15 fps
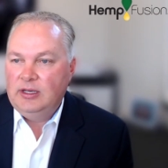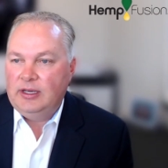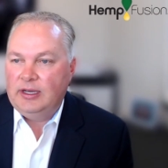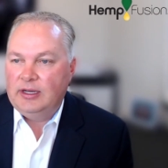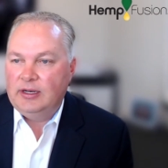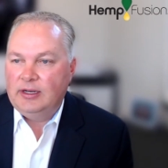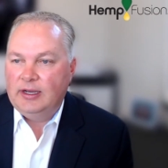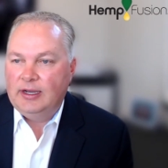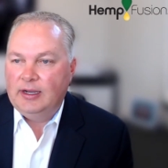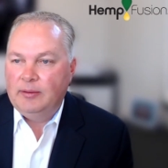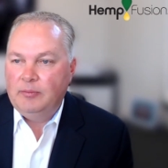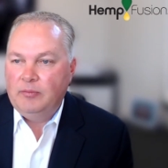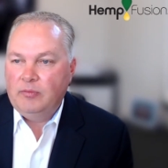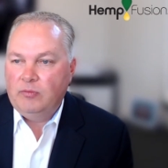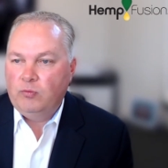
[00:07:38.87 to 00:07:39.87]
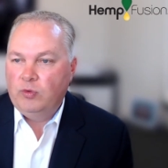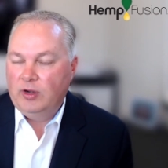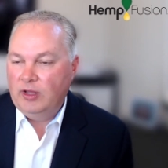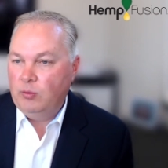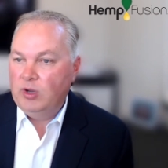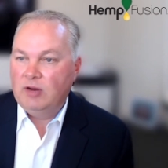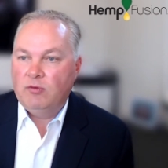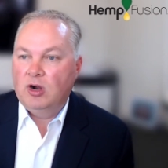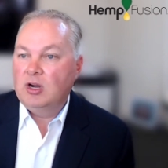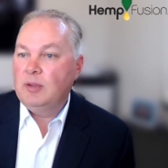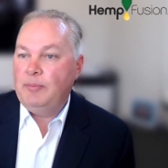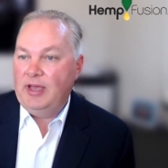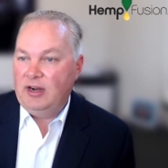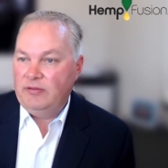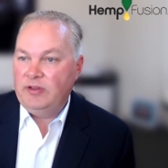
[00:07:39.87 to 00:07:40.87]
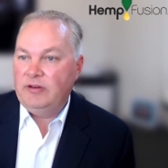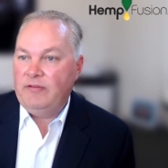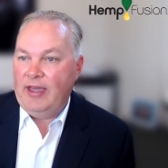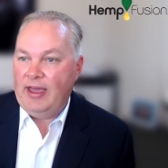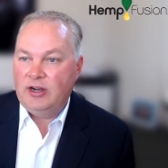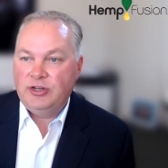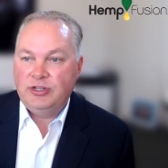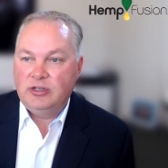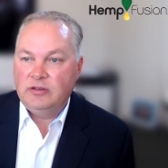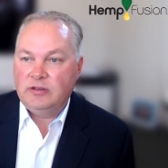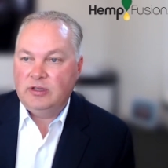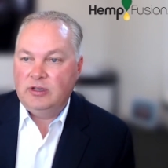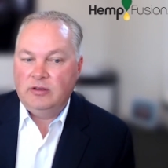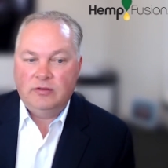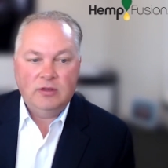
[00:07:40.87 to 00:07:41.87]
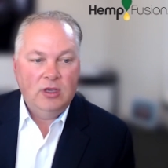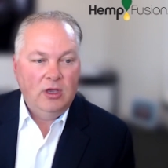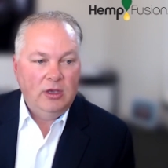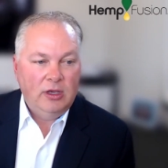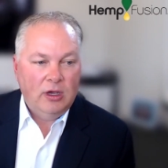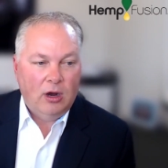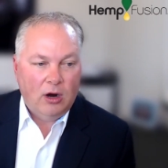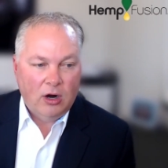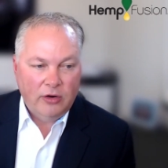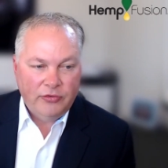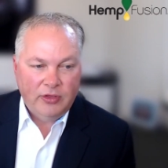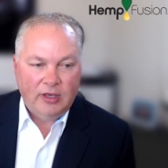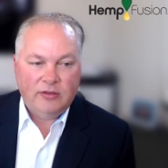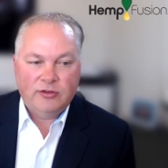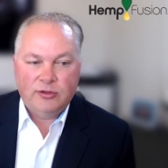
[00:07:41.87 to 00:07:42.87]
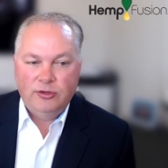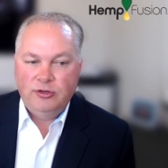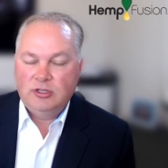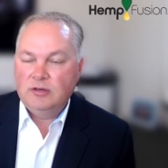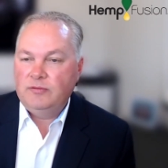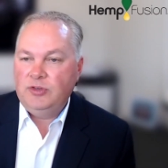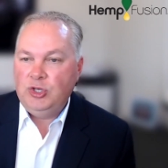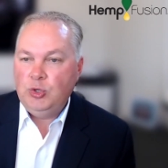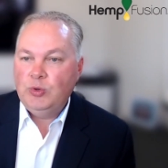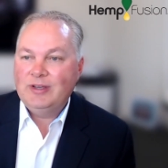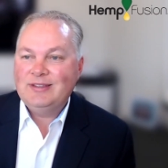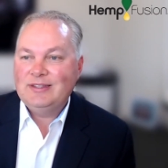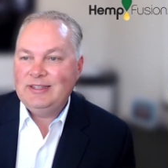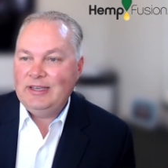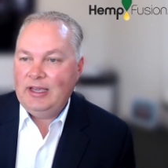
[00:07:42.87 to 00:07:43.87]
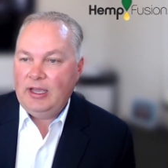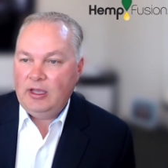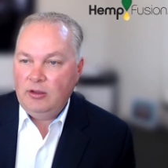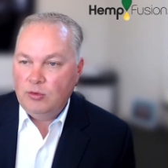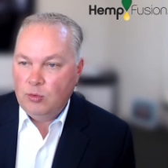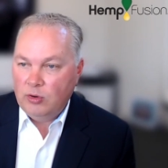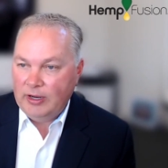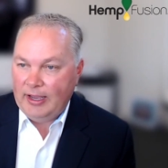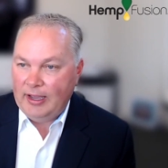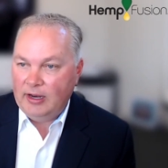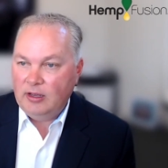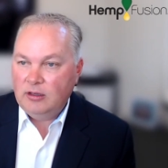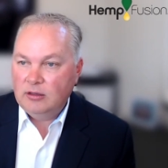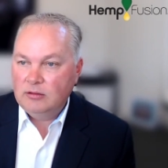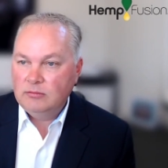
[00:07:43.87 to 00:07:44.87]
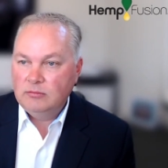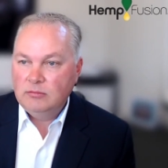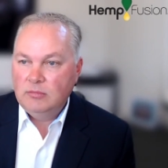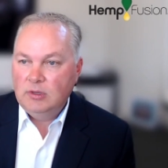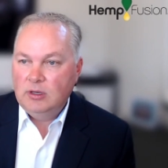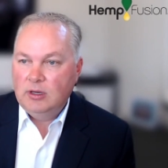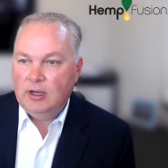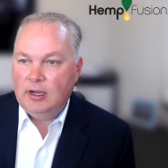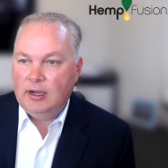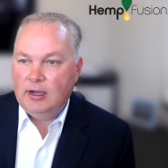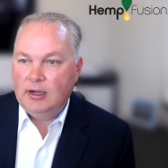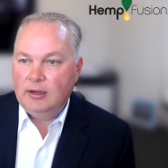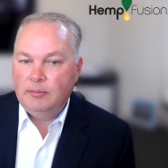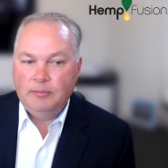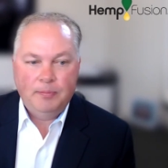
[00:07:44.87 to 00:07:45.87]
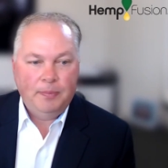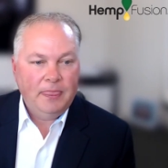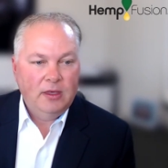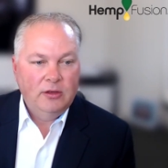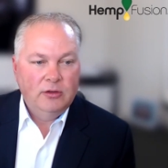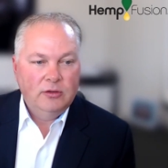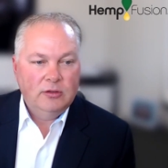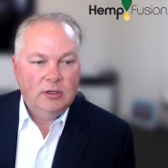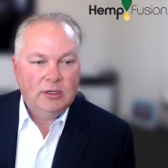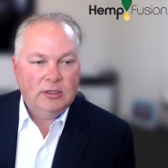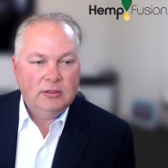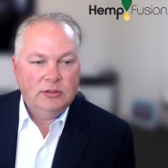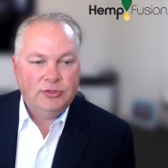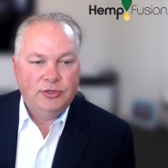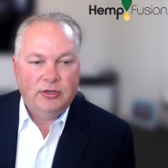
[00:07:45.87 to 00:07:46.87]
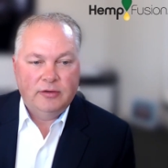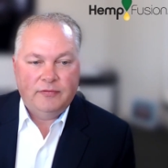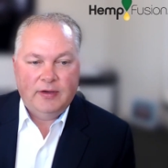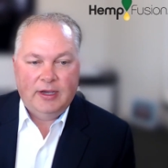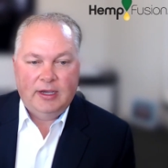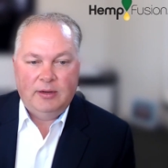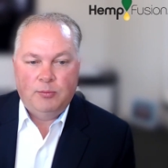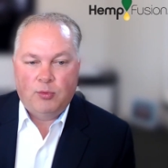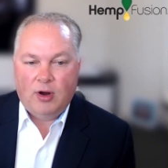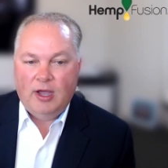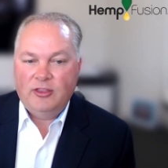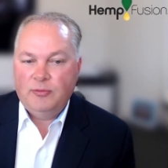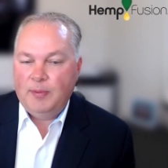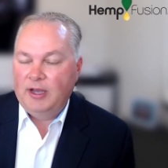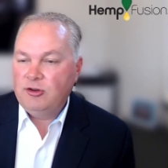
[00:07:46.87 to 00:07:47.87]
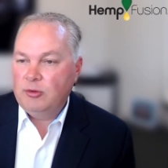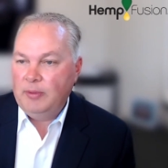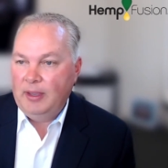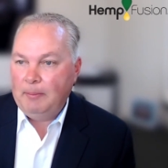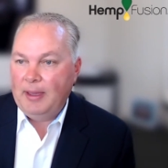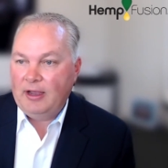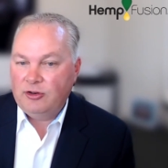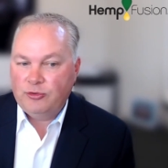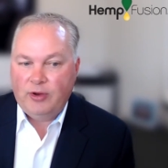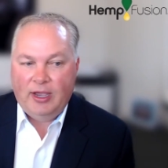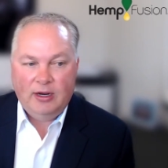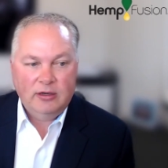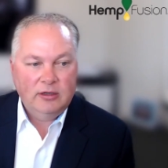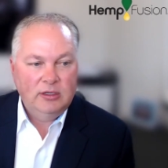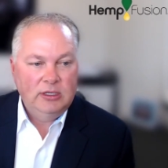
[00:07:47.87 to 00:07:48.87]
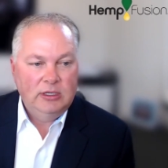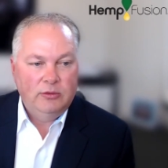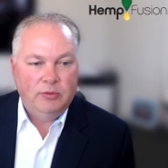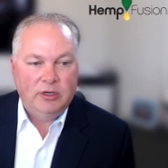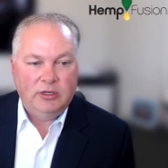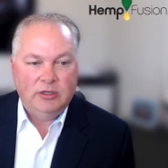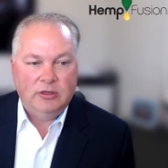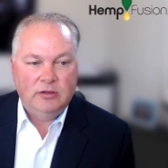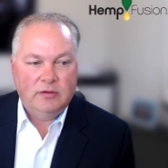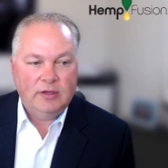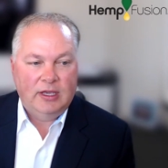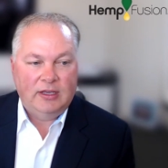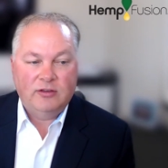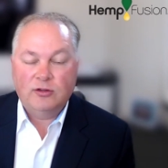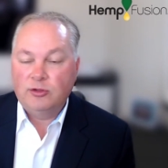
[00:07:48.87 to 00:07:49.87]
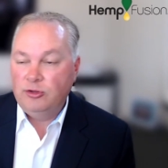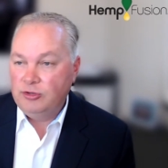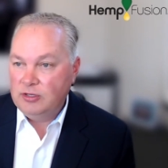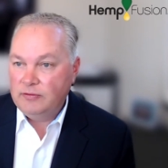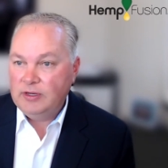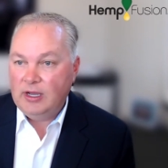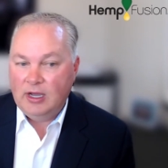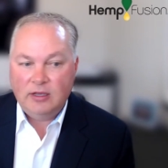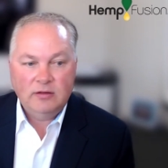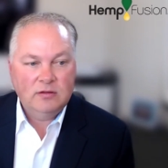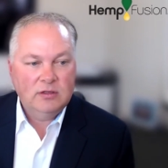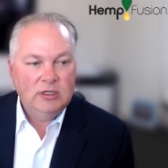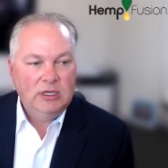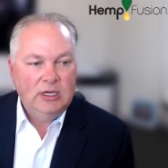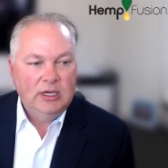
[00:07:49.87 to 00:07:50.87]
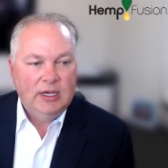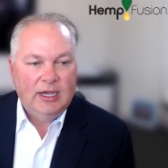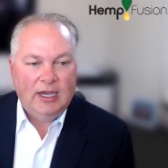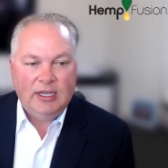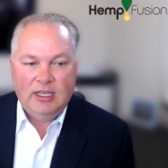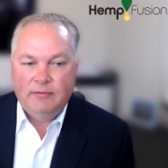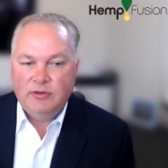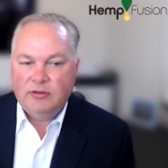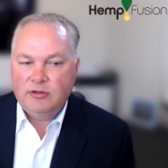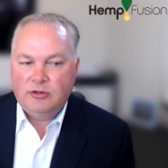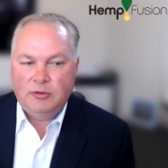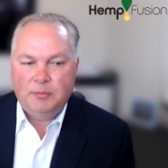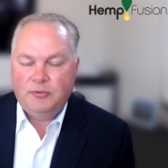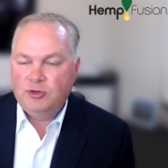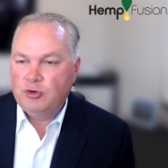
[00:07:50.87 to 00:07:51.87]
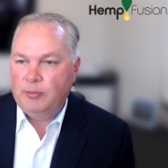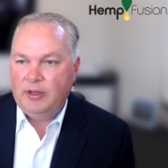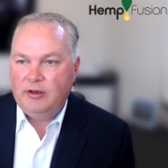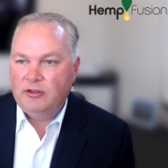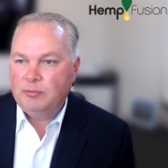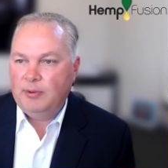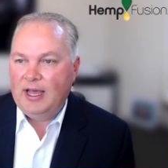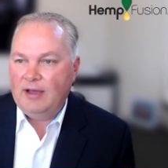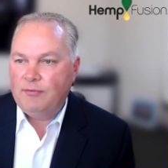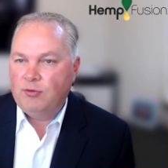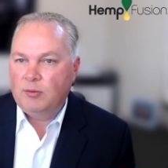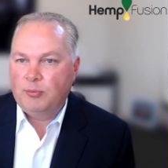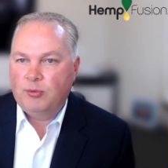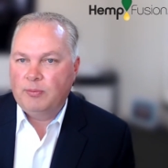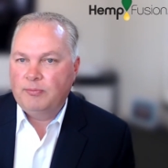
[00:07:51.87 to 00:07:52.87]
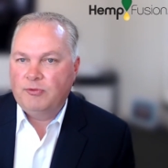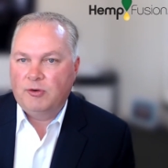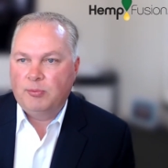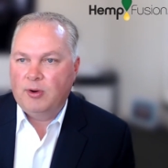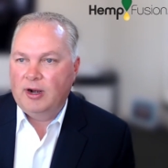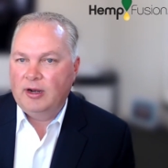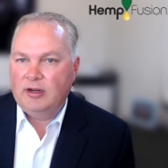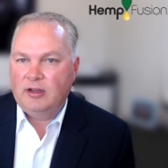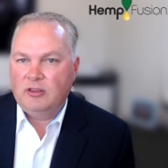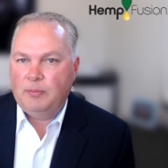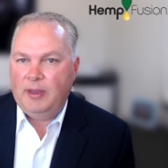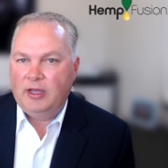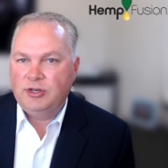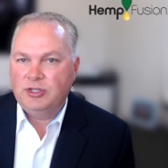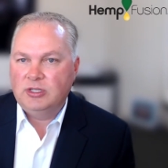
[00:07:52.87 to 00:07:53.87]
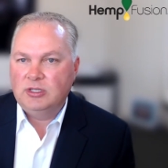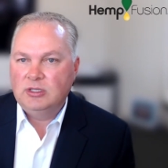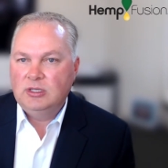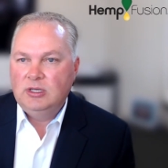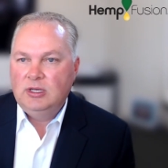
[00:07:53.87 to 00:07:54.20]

and um, really one of our competitive advantages is our exclusive USDA organic um, certified broad spectrum hemp extract, which is exclusive to us uh, gives us a tr- tremendous platform for, for product expansion.